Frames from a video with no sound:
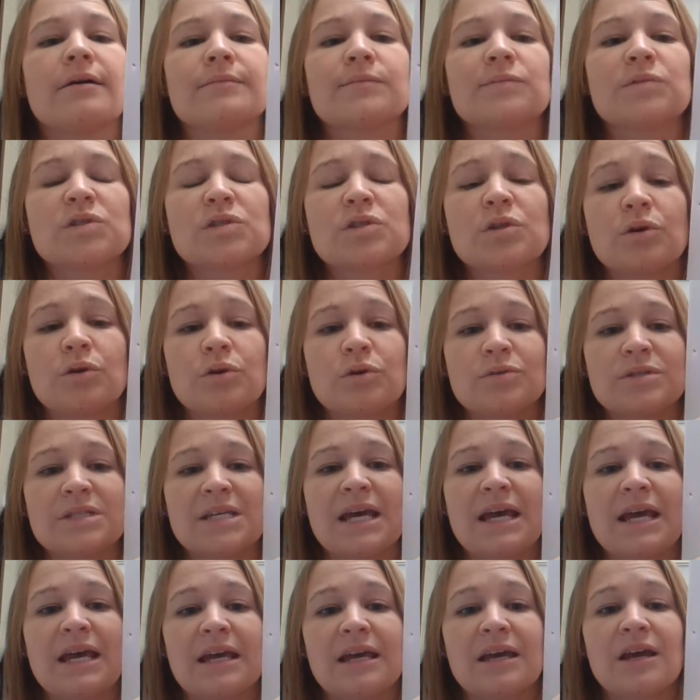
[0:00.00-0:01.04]
So you
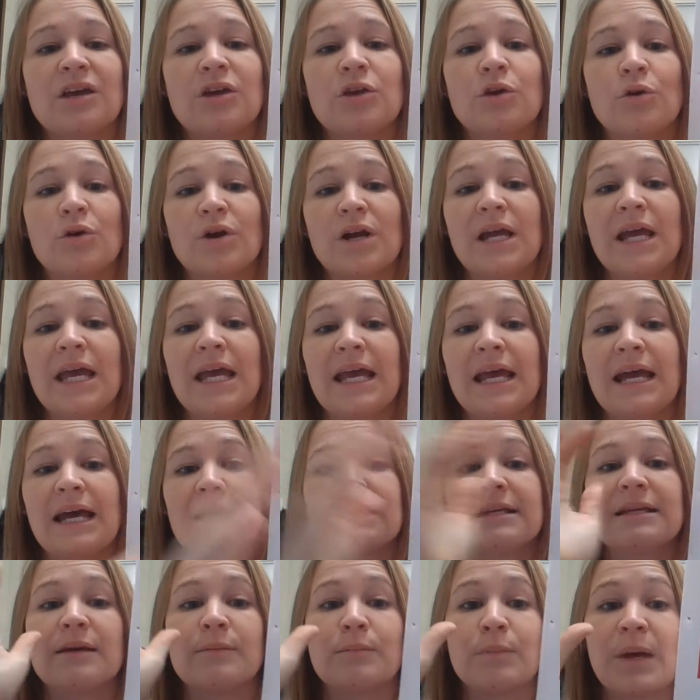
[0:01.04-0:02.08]
take your hand and